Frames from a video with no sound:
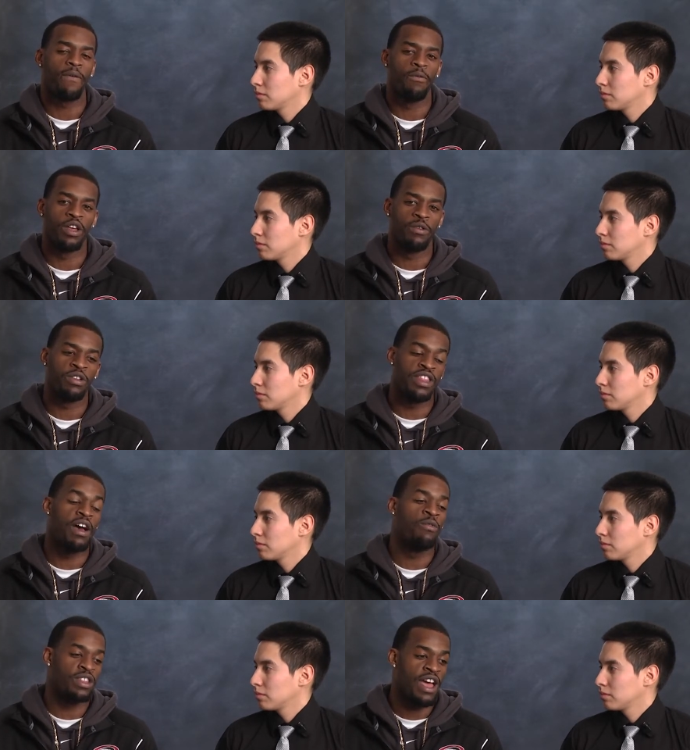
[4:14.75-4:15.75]
Speaker 1: when, with that,
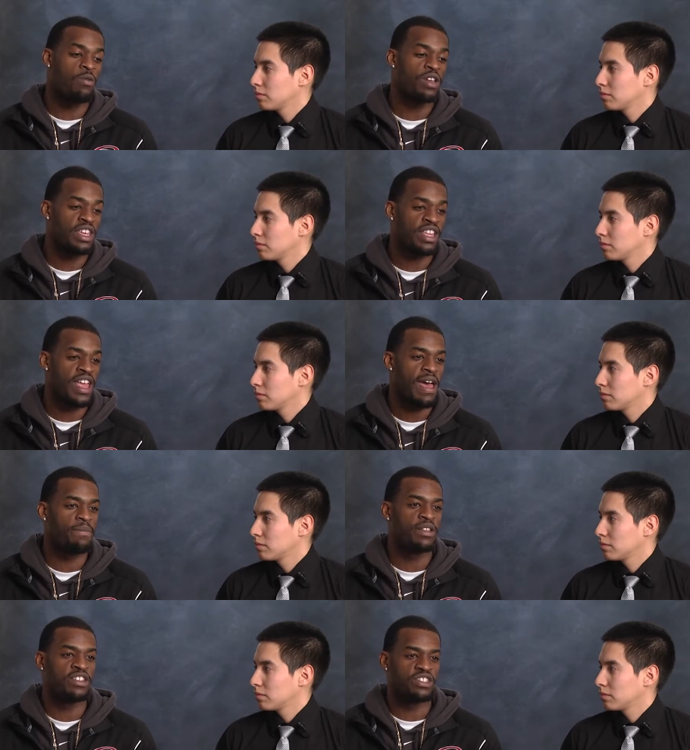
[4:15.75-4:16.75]
when that weekend
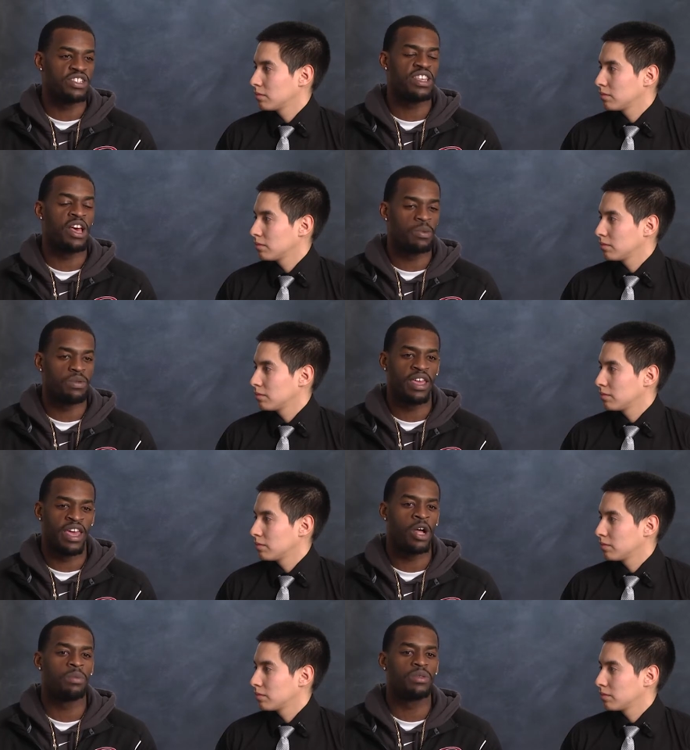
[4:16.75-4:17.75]
happened, it just helped. It
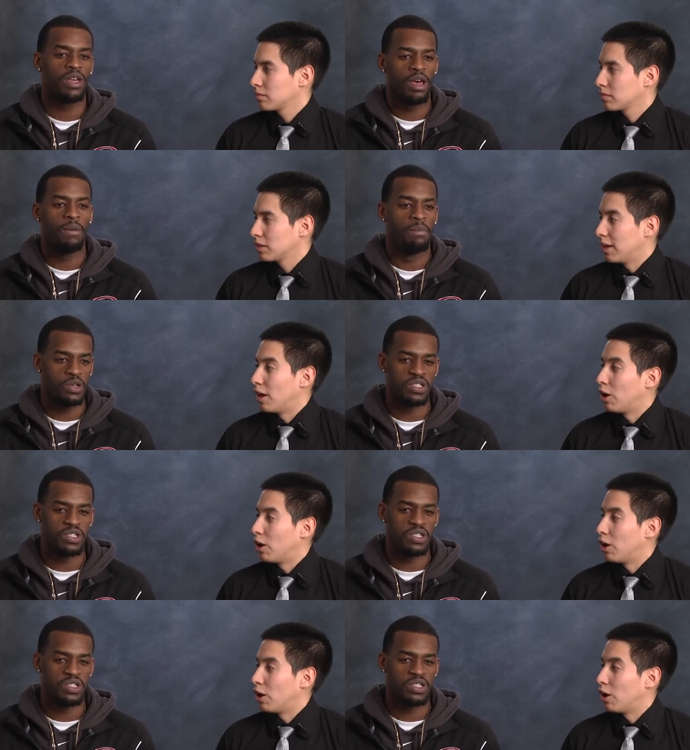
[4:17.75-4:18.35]
helped. It